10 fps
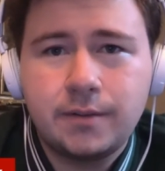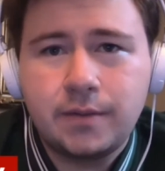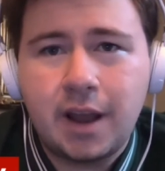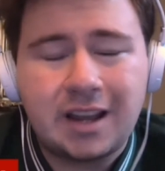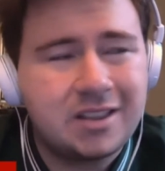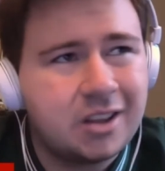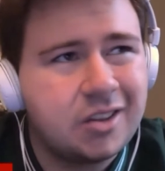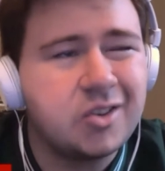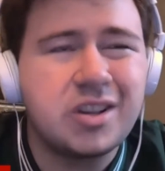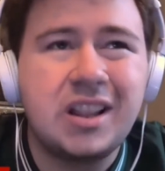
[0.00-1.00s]
I think
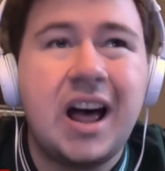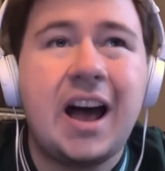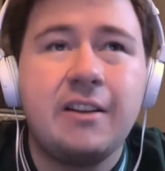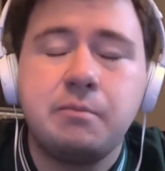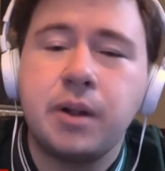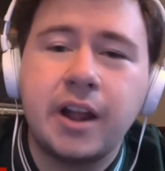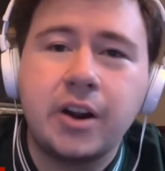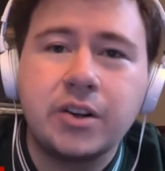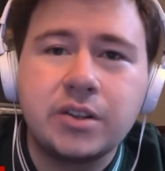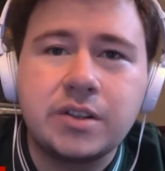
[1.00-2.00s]
there's a lot of
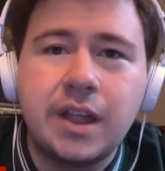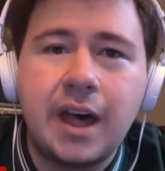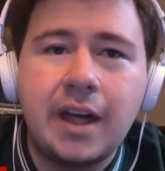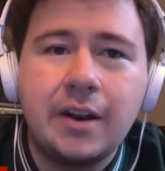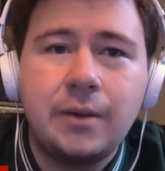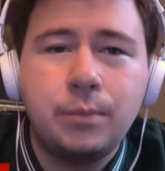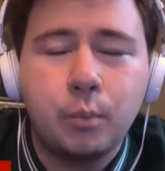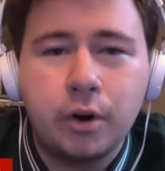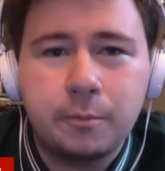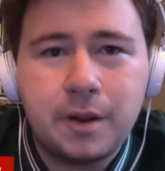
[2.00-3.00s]
players that
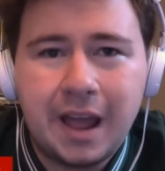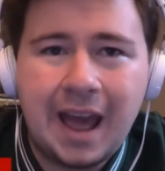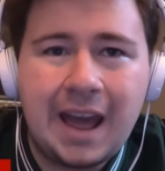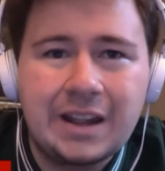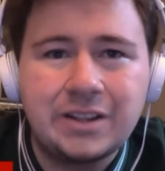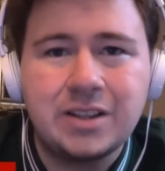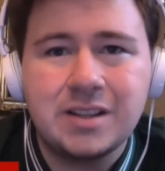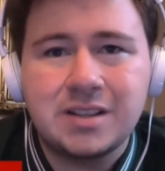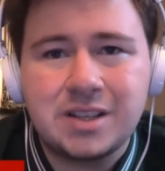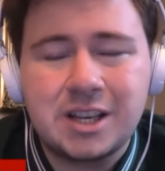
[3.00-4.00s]
would have been added to
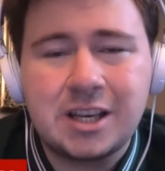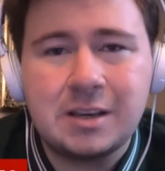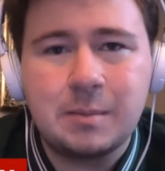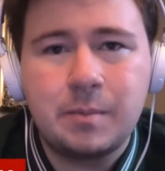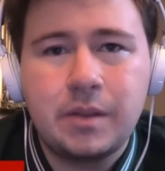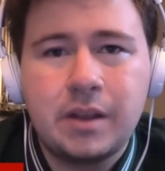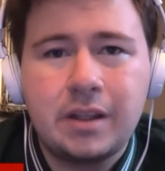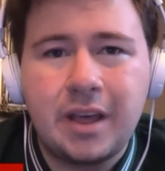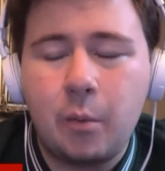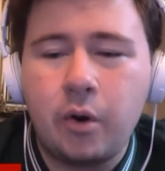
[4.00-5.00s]
this team
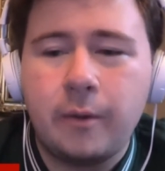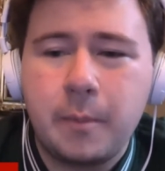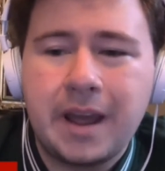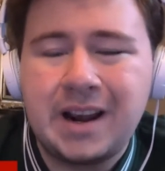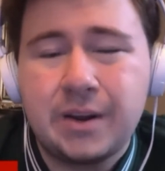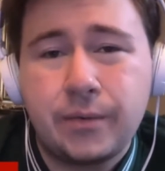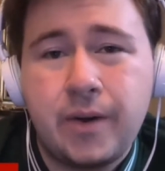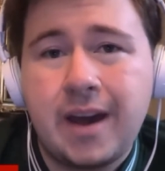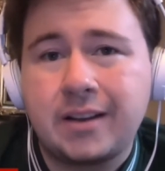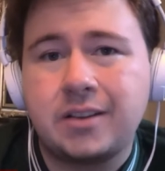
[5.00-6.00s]
that would have made an
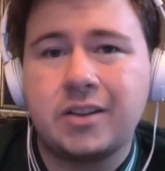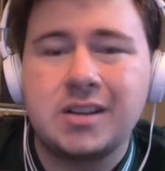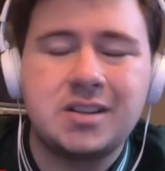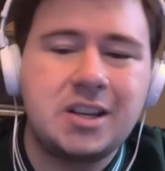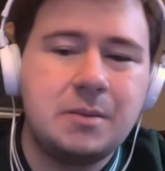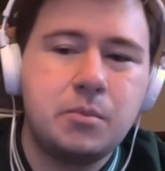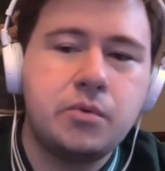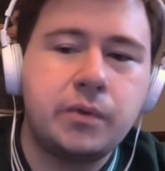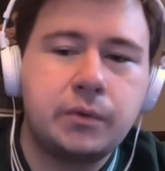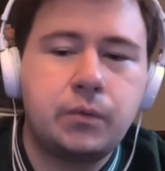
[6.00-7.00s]
effect on this team
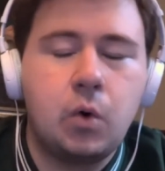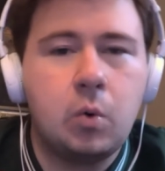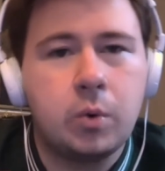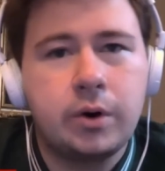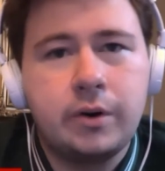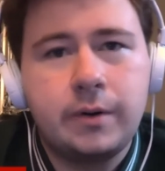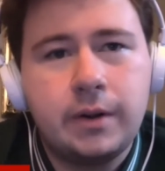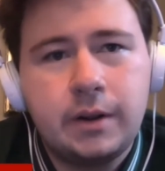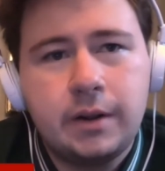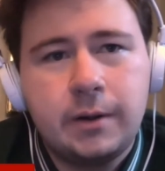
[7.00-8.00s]
moving forward.
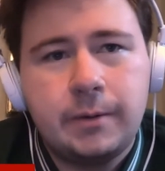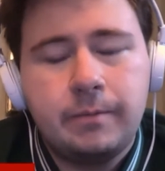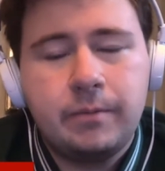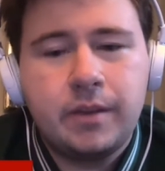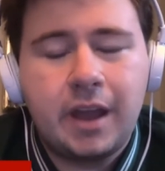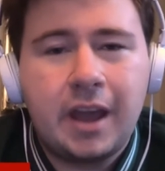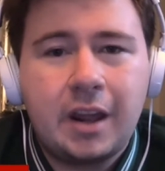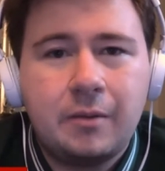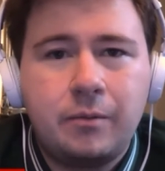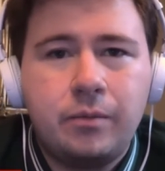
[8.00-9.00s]

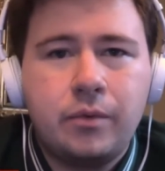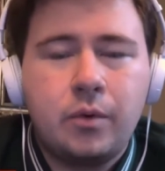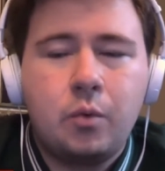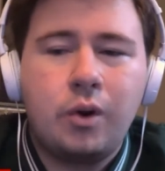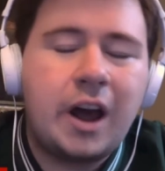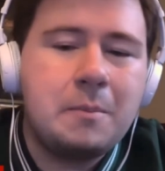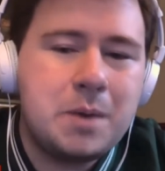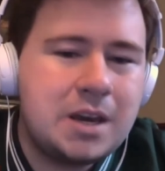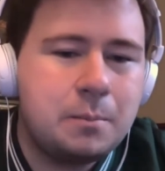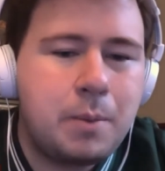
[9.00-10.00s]
And when I
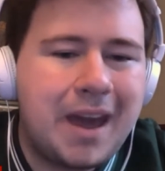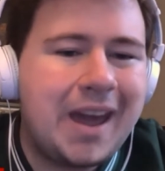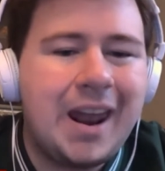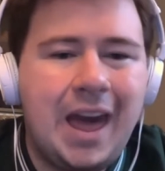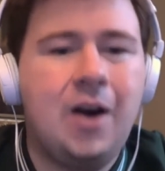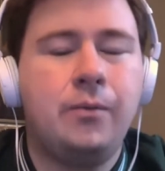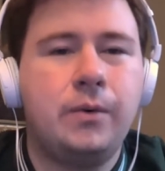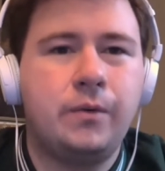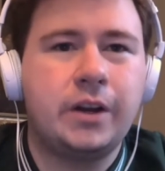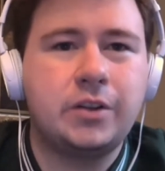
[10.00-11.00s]
mean pan out for
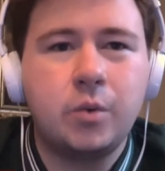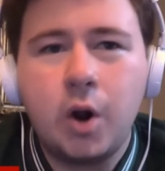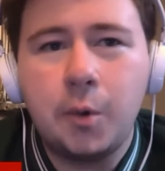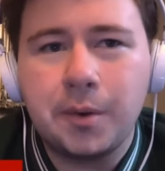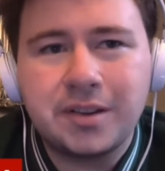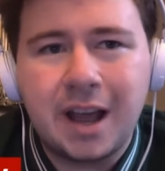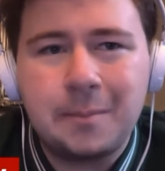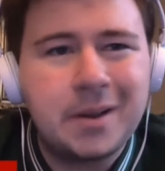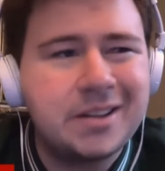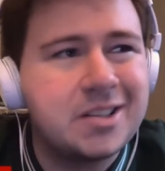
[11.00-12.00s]
Victor Robles, I
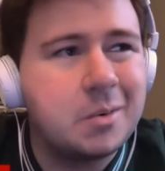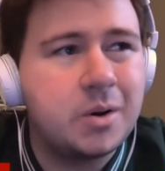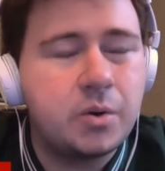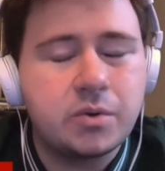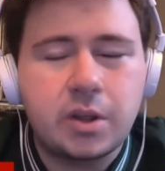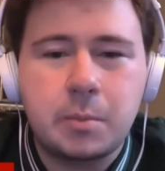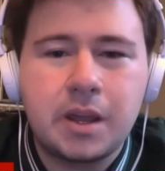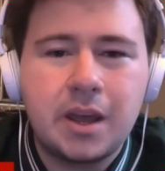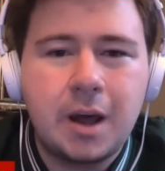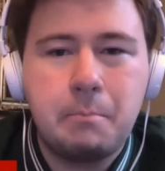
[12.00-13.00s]
mean someone who's going to
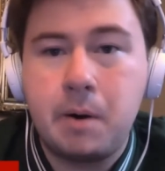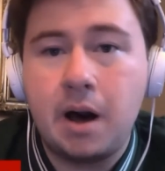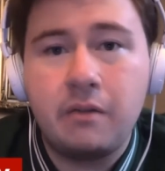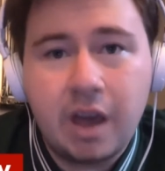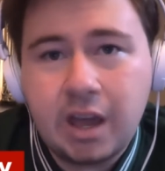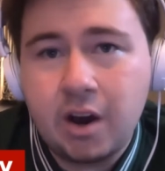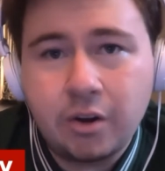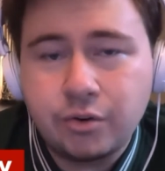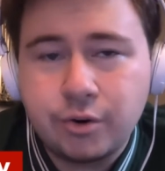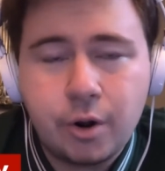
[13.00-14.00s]
be above
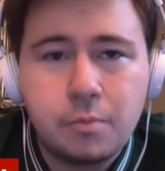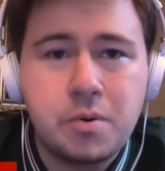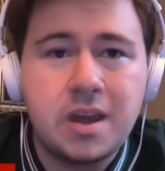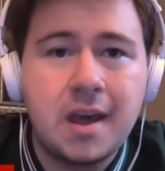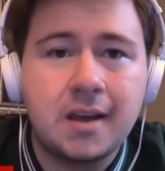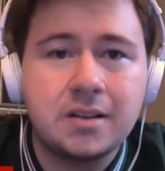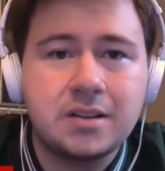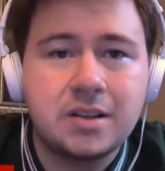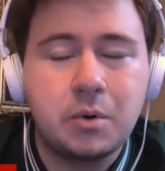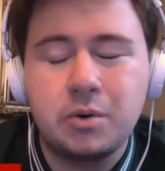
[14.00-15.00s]
800 OPS,
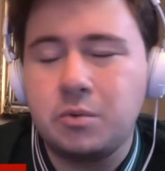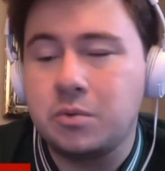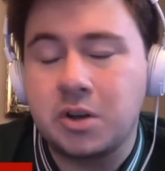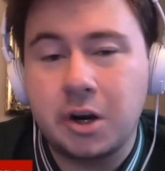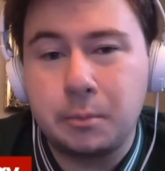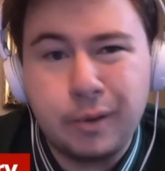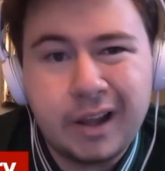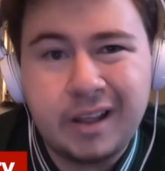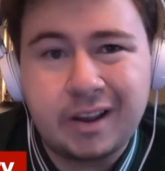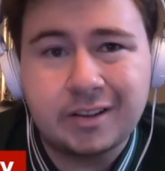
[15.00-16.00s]
someone who's going to
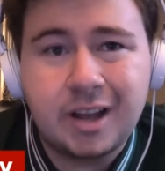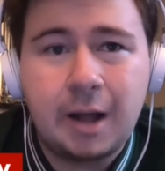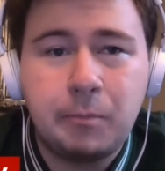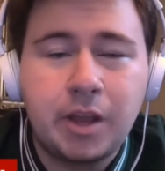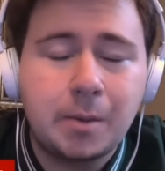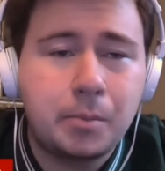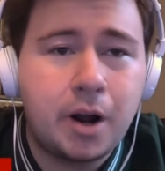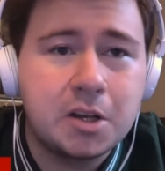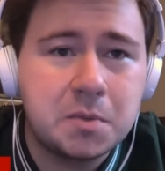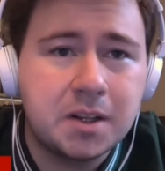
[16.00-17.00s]
play like a top 10
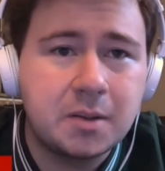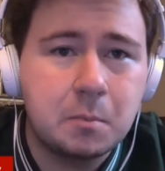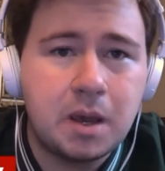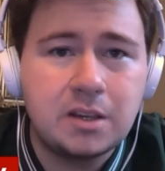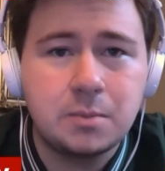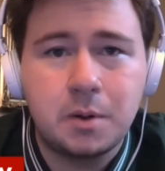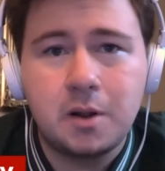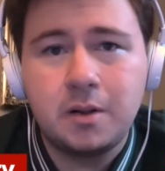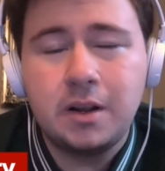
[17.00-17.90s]
prospect in baseball.